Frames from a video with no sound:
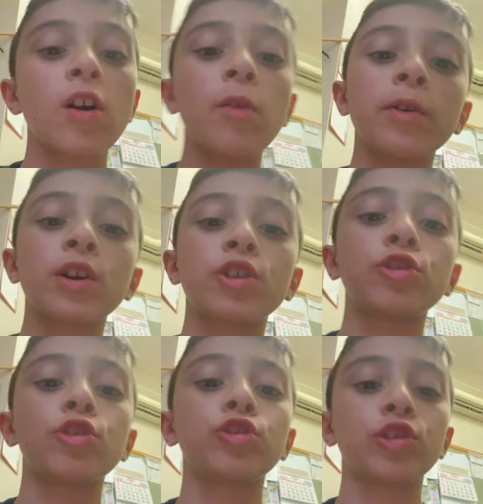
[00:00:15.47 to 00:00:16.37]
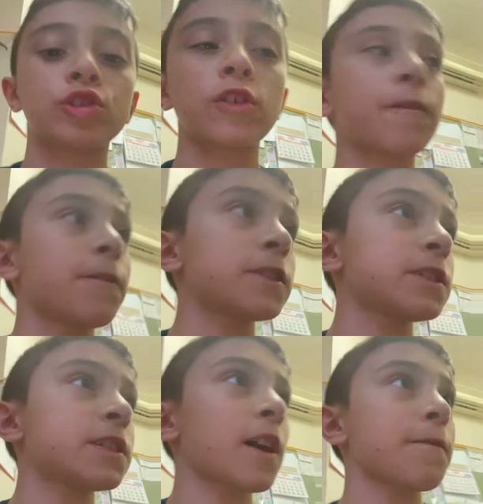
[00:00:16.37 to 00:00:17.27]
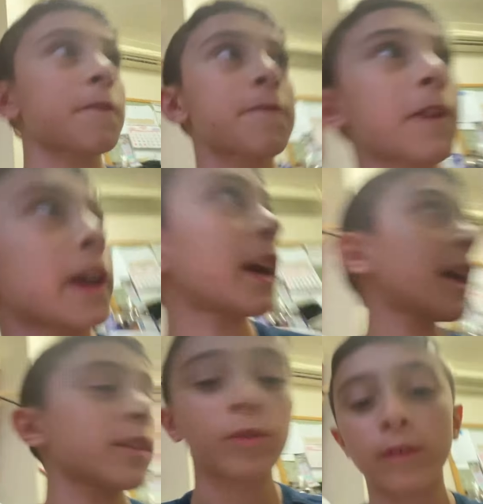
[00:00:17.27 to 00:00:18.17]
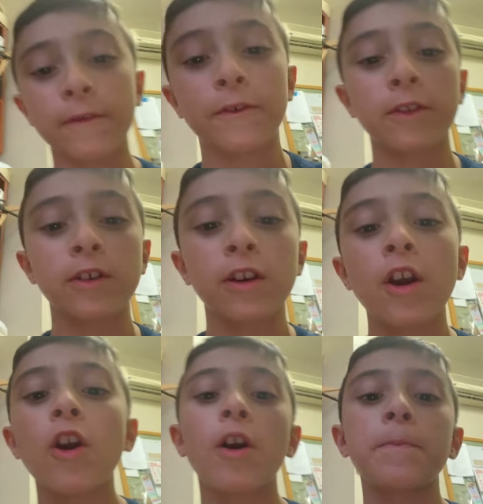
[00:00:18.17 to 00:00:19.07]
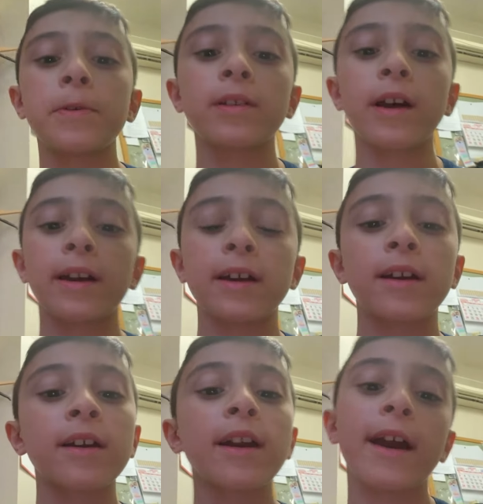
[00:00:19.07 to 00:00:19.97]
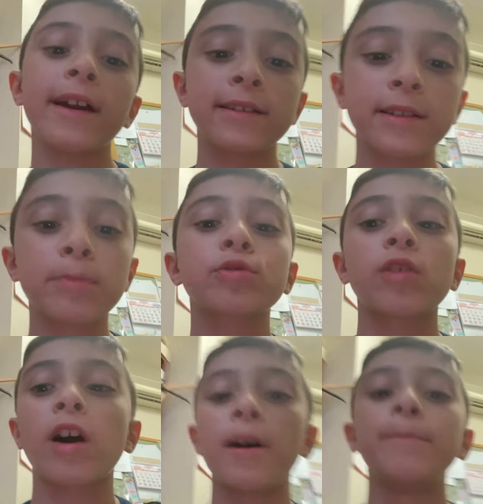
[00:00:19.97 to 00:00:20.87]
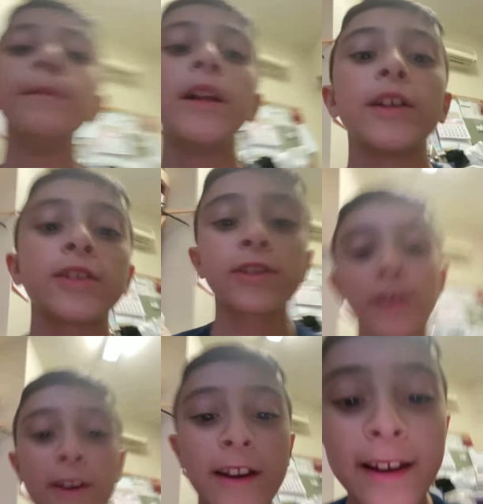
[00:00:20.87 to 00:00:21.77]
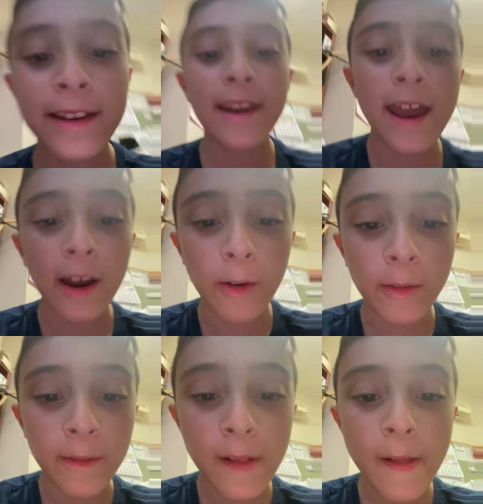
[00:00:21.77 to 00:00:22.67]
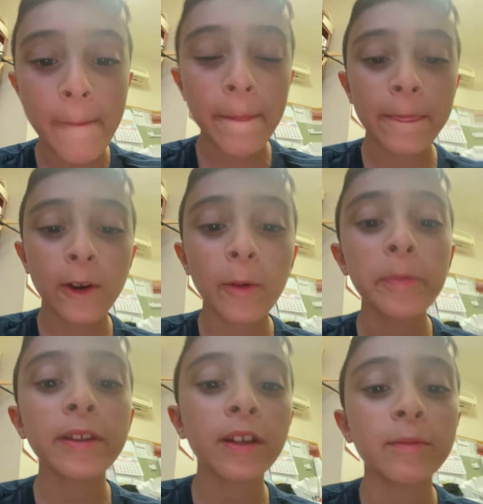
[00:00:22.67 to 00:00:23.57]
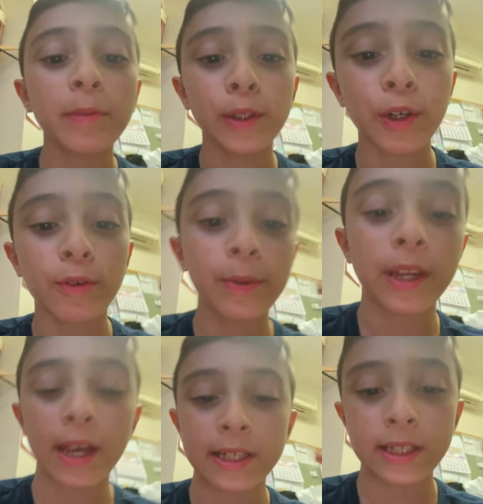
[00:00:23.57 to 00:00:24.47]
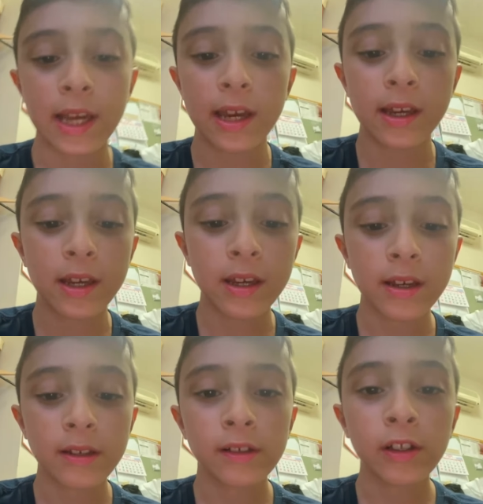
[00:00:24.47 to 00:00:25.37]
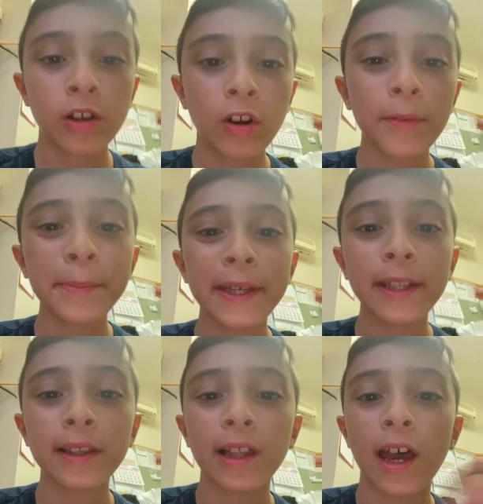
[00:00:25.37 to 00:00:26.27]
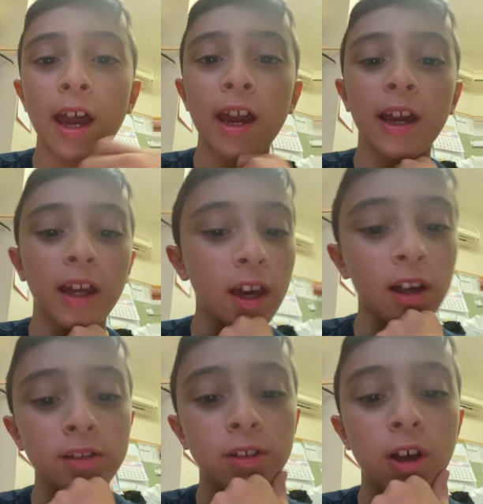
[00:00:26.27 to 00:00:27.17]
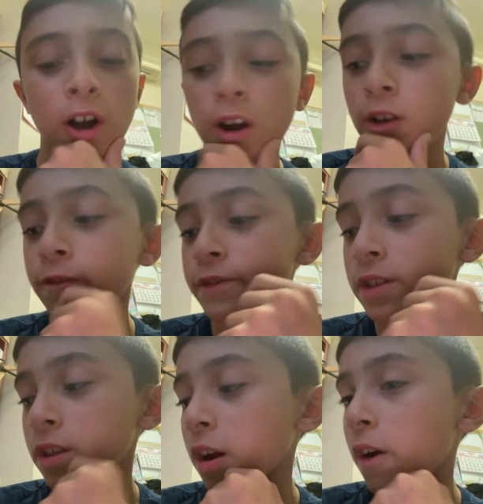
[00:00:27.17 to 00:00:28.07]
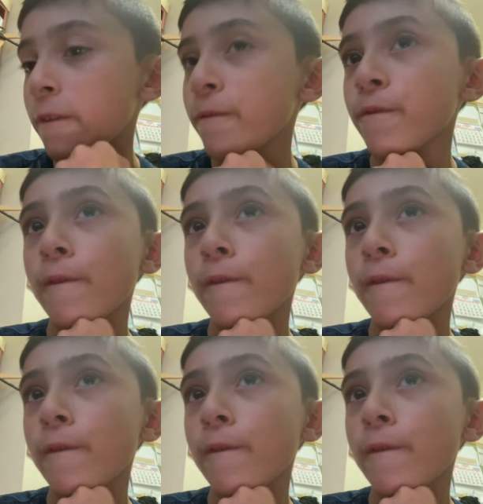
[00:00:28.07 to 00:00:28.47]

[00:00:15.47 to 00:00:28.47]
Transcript: We're gonna do lots of fun stuff if I can do it for you. Hope you like it, and subscribe. So now, comment down below what I say. Comment like a lot of stuff.